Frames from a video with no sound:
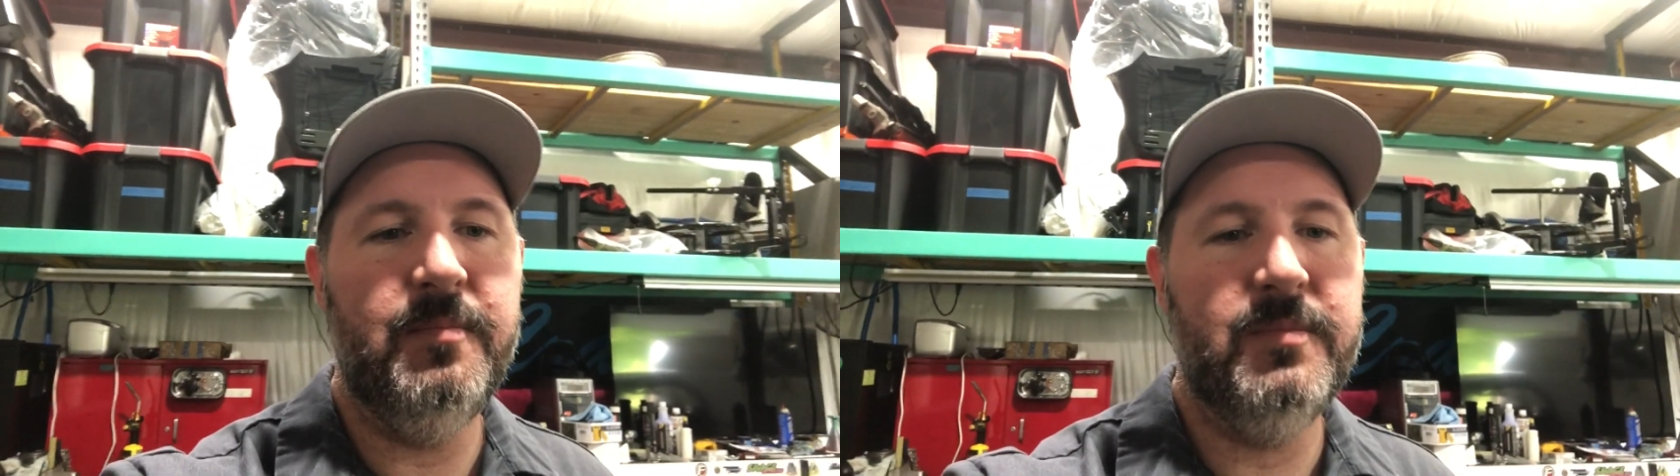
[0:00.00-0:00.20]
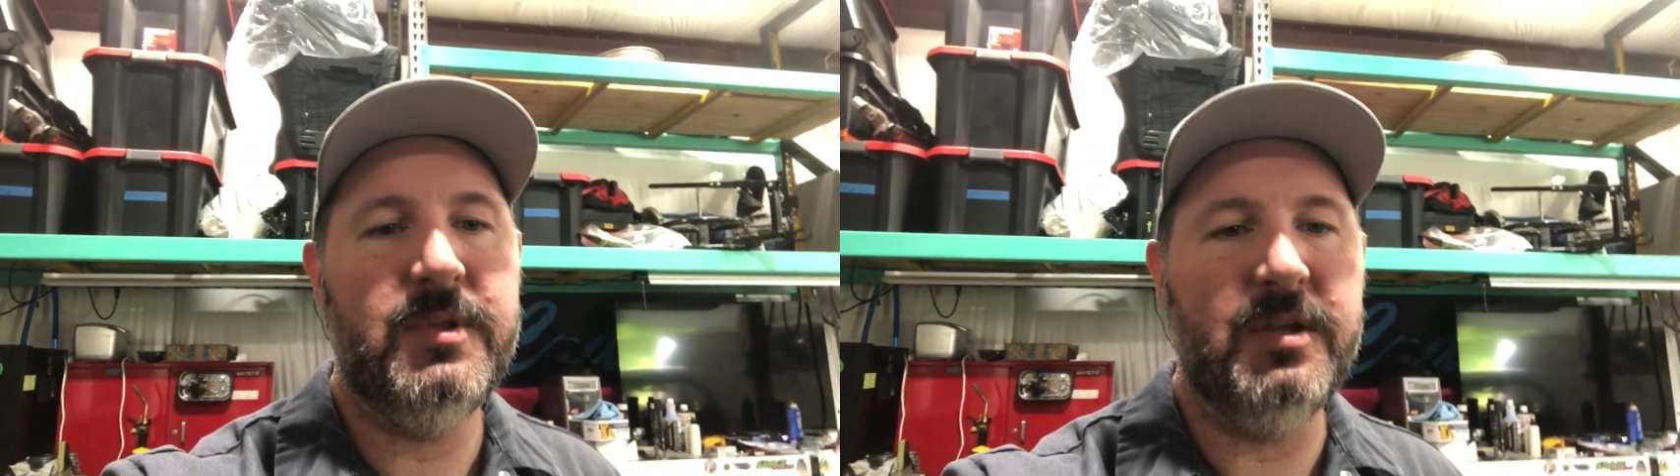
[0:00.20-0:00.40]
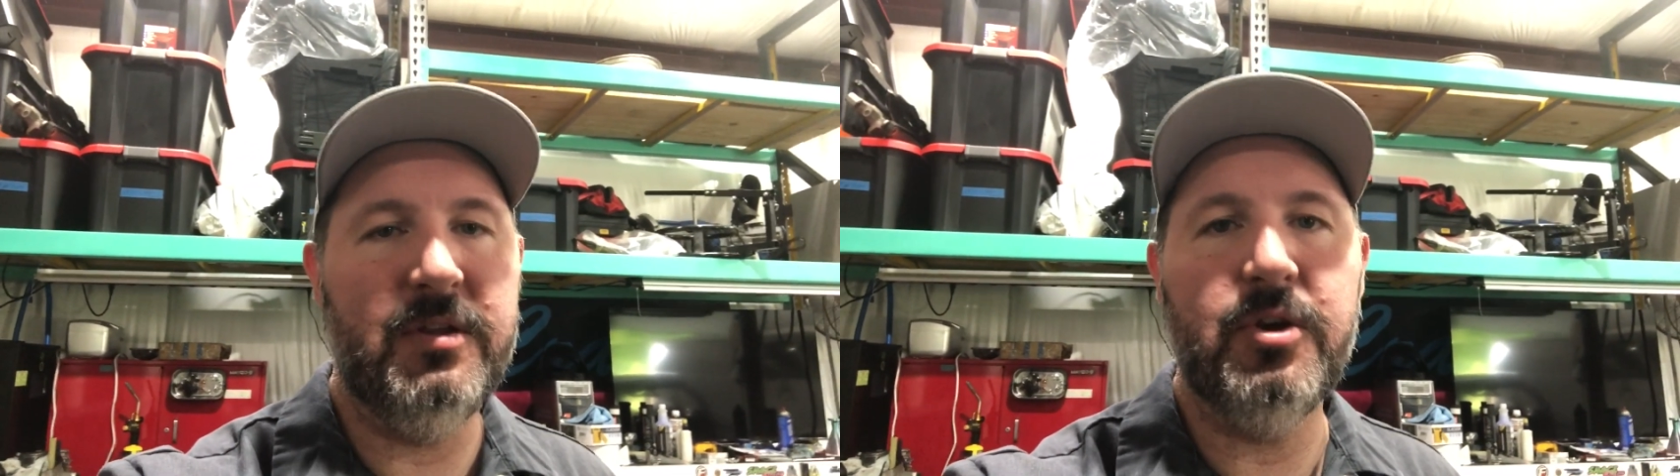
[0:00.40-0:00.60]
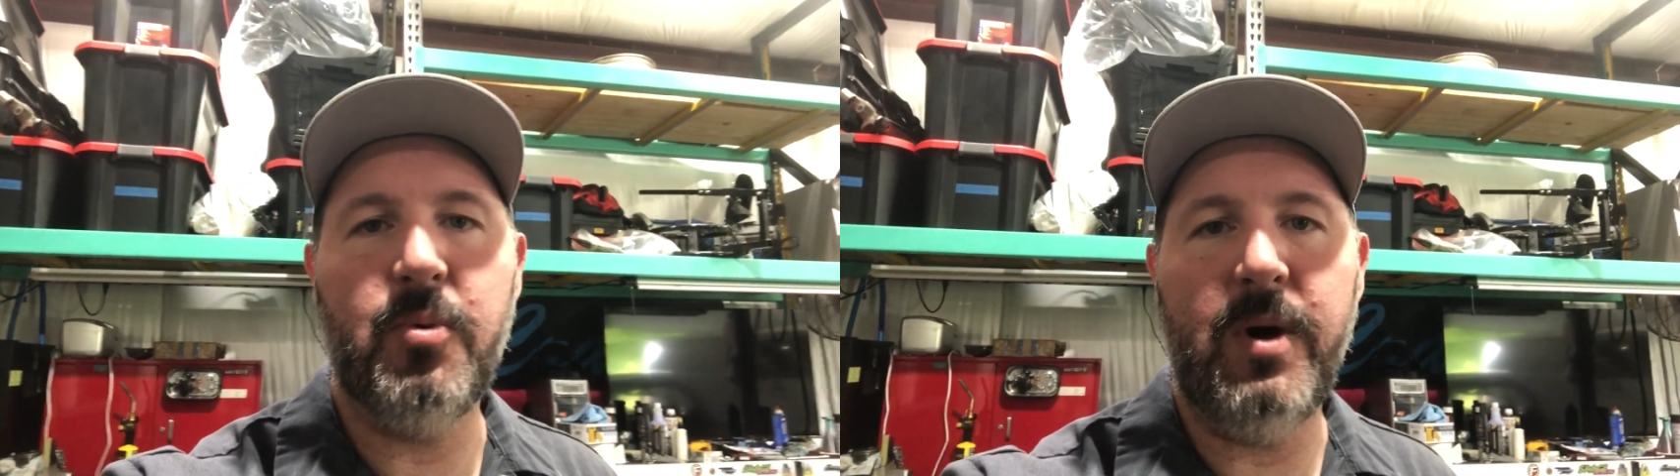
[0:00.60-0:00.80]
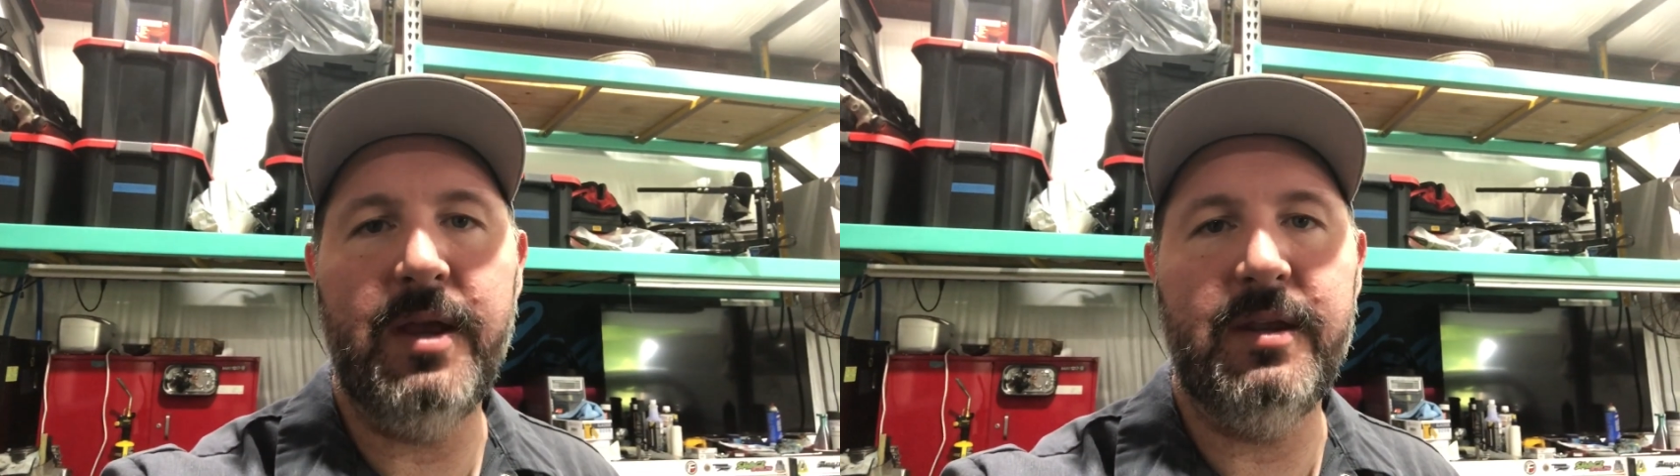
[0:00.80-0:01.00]
to
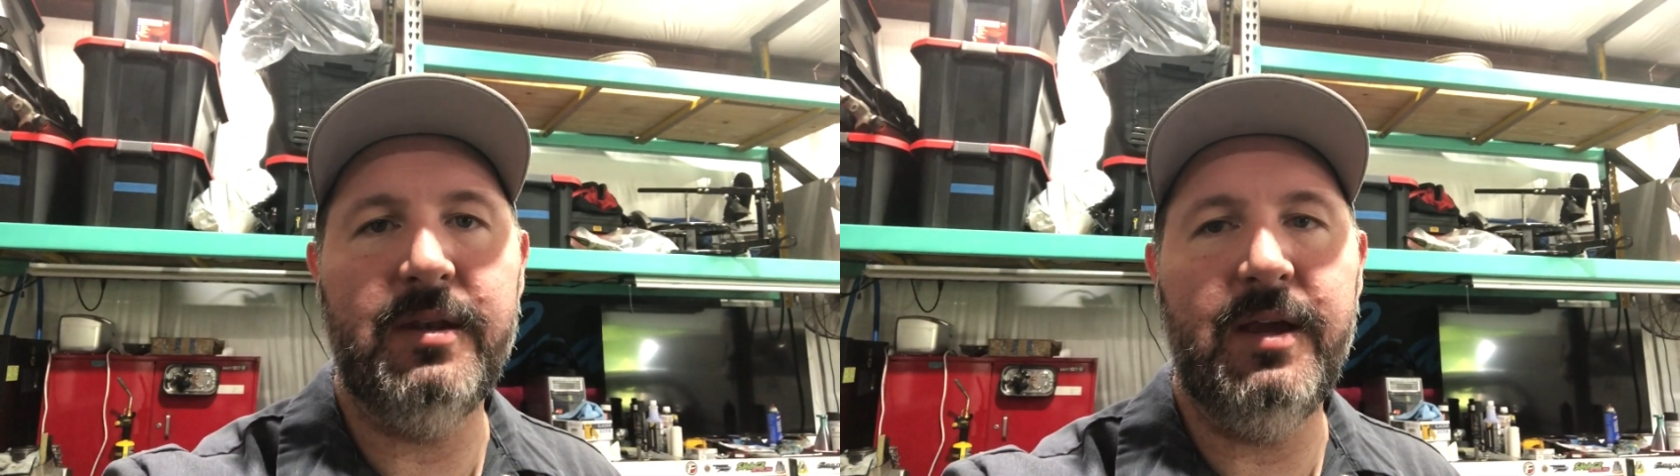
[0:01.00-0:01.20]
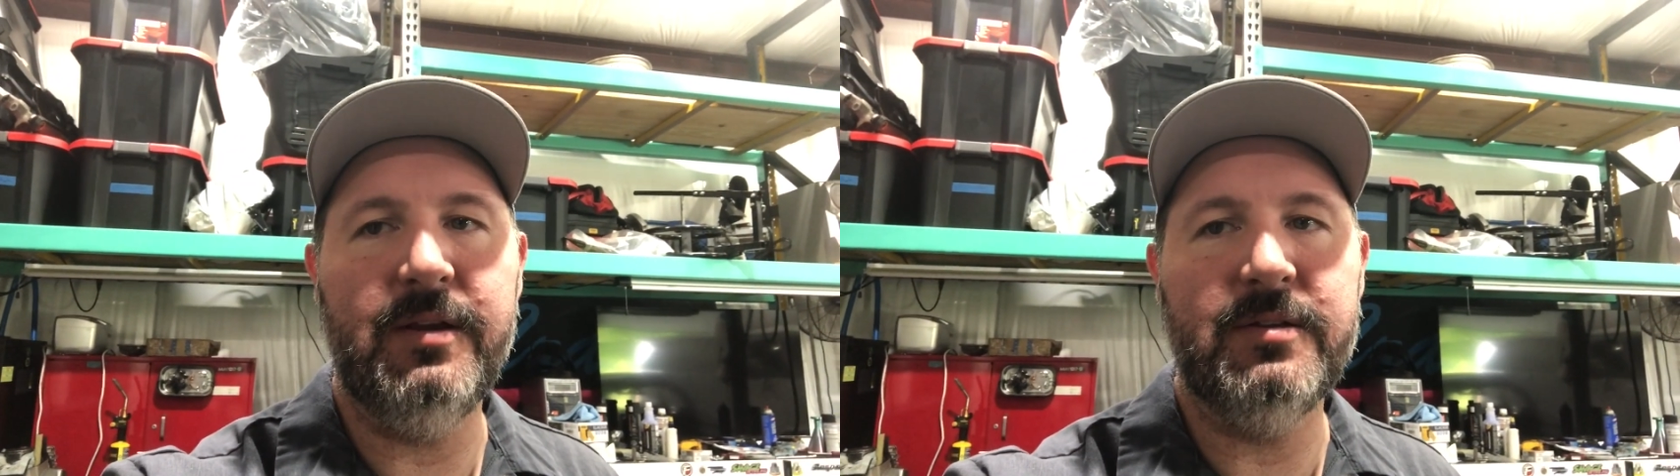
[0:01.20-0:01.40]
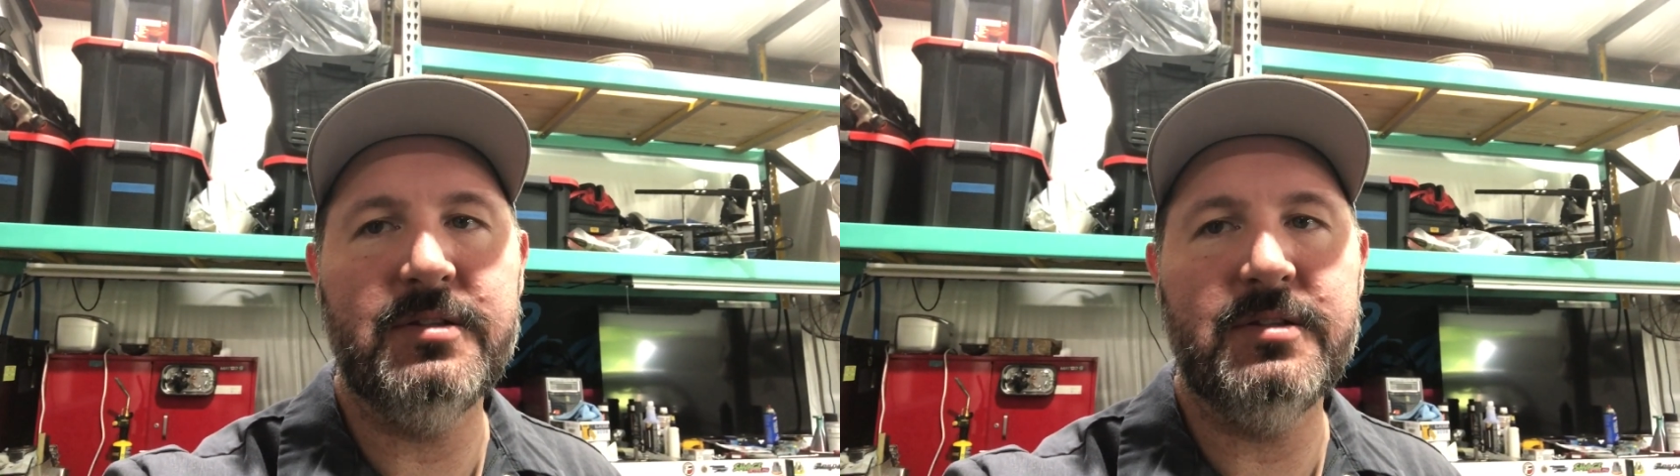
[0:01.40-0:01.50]
quieten it down.